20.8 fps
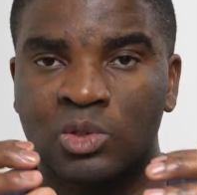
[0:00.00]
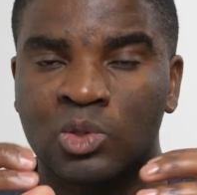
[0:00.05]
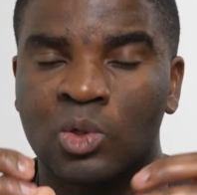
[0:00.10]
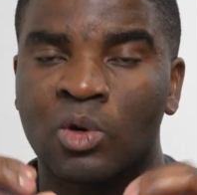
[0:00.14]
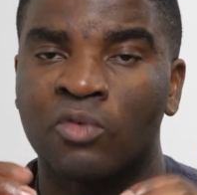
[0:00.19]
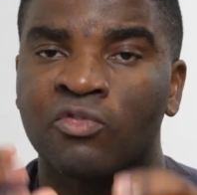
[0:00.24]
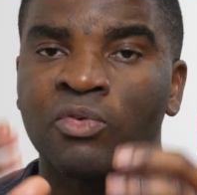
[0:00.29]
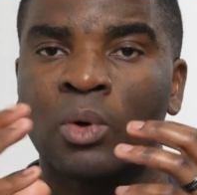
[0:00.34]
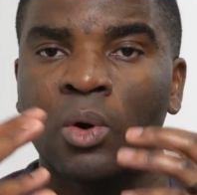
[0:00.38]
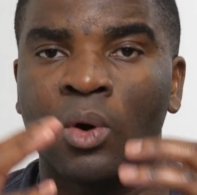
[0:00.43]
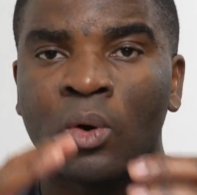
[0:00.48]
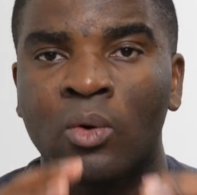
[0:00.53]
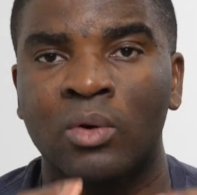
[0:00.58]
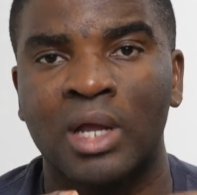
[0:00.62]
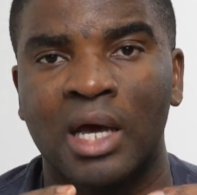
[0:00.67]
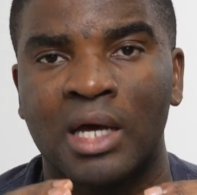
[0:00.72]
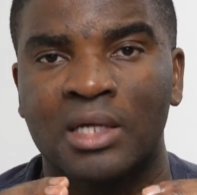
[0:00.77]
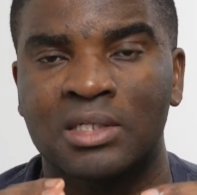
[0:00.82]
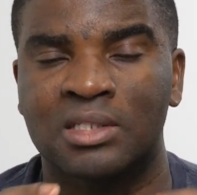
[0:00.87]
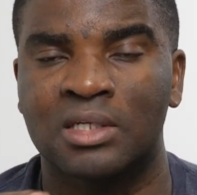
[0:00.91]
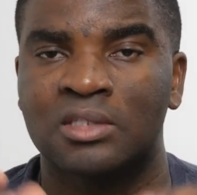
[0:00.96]
So if you own
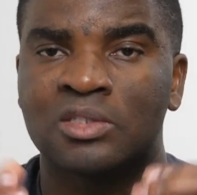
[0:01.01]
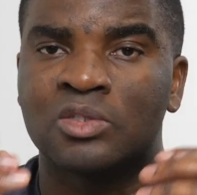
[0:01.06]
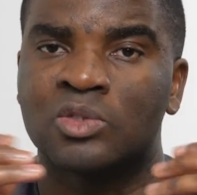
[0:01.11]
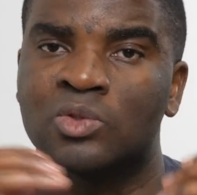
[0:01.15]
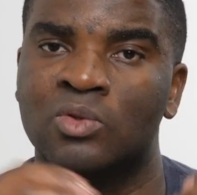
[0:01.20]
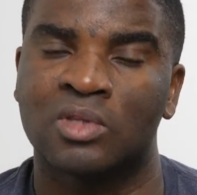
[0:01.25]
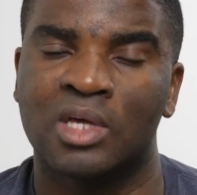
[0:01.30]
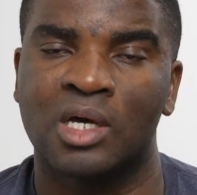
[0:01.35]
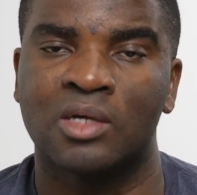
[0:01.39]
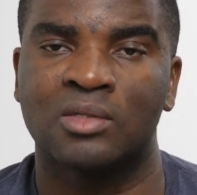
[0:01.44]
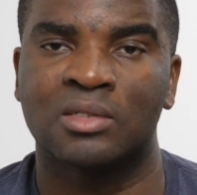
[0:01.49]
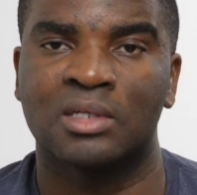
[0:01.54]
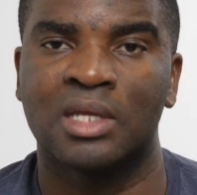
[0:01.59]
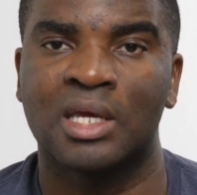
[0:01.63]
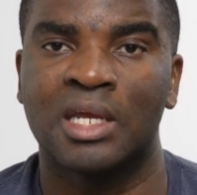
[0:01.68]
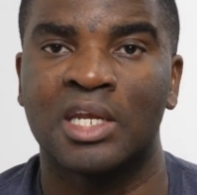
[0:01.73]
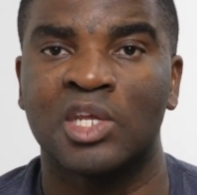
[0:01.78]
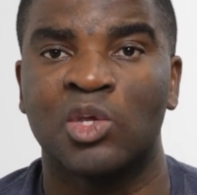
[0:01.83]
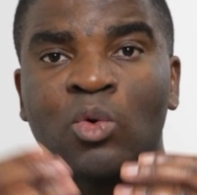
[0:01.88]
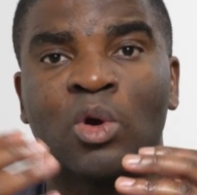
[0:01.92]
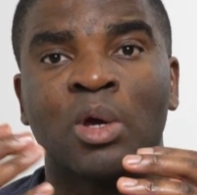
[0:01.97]
assets in
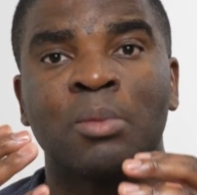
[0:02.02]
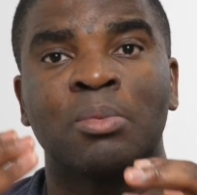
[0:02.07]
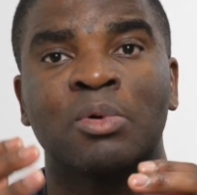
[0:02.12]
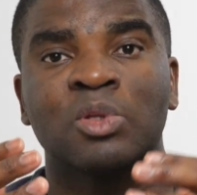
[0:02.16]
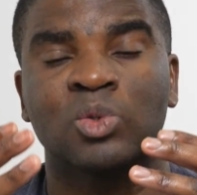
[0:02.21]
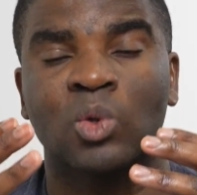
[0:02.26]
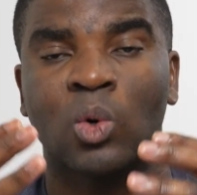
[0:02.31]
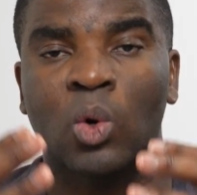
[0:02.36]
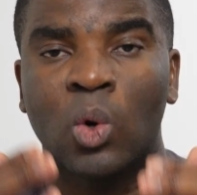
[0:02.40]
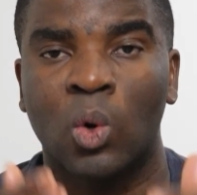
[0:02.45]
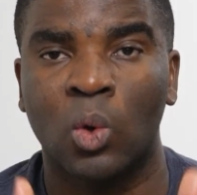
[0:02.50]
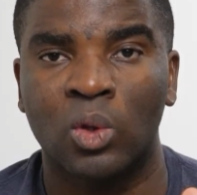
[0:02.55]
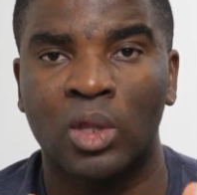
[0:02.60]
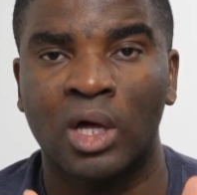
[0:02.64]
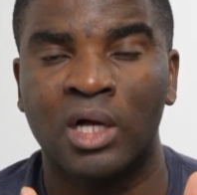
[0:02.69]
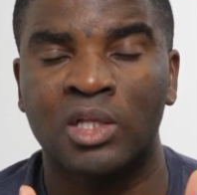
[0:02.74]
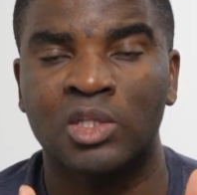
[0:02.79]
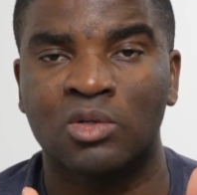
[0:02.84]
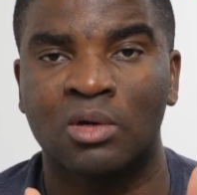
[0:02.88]
2008 and you were able to hold on